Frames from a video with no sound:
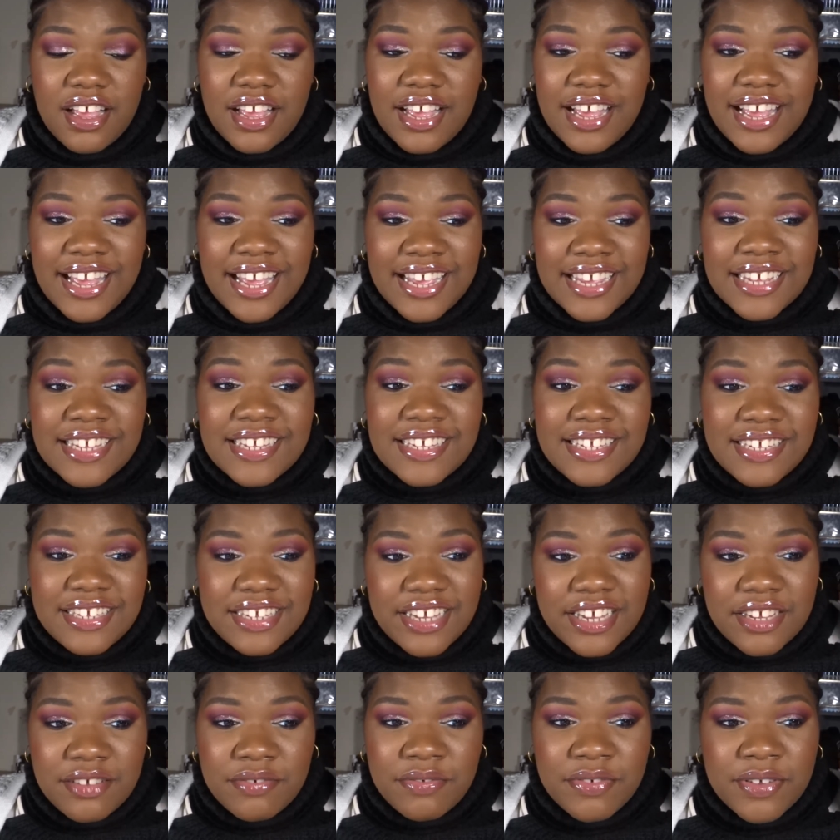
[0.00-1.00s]
I
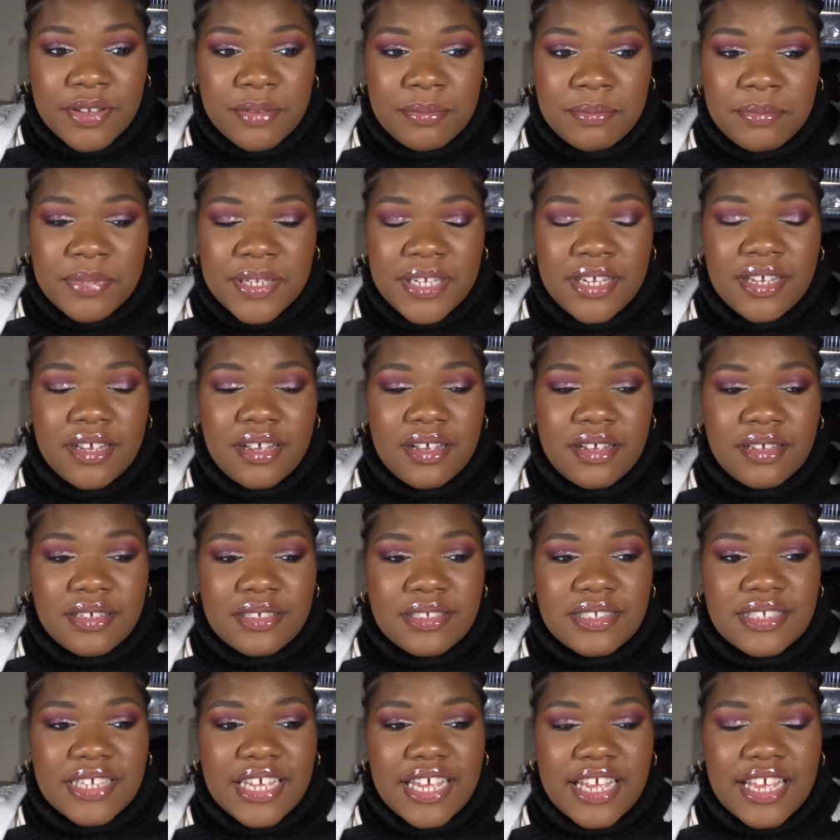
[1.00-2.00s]
gave up
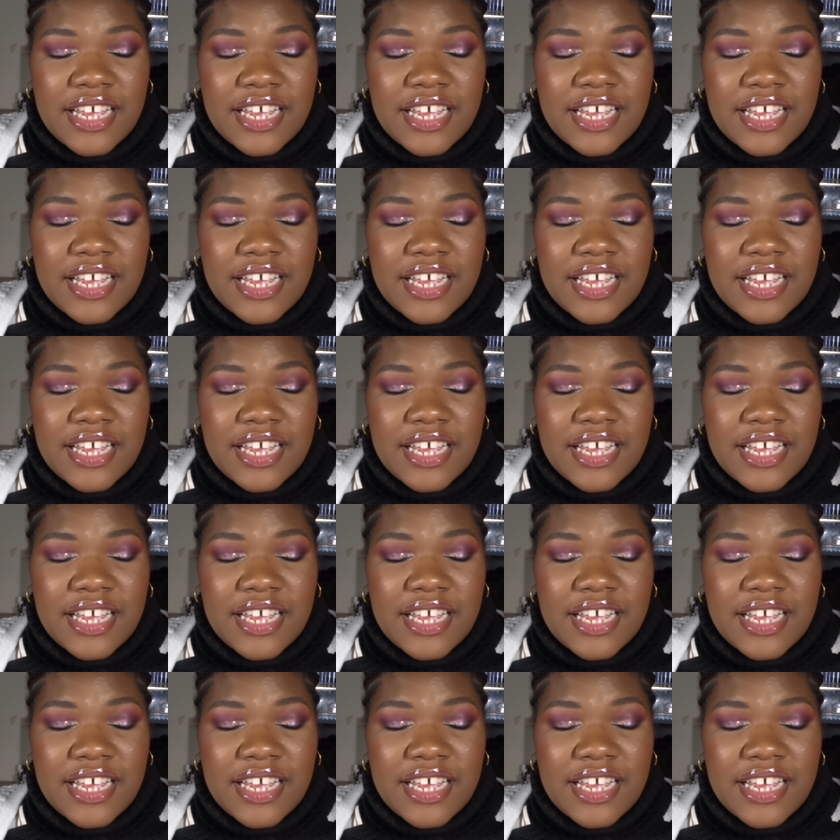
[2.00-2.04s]
because